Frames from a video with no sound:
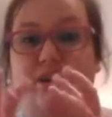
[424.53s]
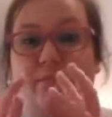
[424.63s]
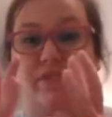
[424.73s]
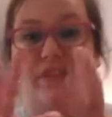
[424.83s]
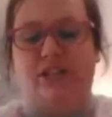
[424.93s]

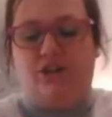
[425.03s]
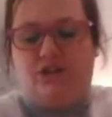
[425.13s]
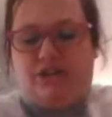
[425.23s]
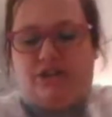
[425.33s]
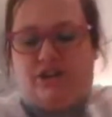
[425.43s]
but then you
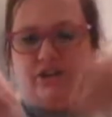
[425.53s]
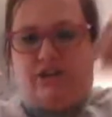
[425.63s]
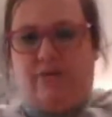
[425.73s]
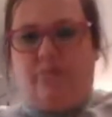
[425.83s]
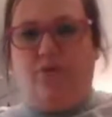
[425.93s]
just start
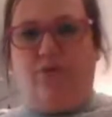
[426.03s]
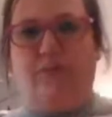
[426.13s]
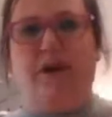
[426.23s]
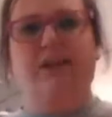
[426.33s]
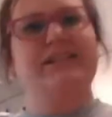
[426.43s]
to pull it
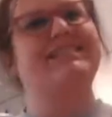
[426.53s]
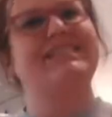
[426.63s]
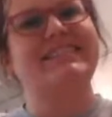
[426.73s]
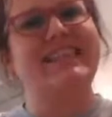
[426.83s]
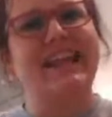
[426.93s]
apart and it's a
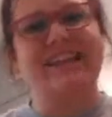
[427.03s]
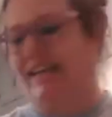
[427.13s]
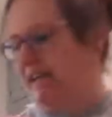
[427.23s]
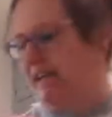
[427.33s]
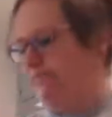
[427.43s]
sand
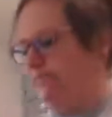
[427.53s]
again.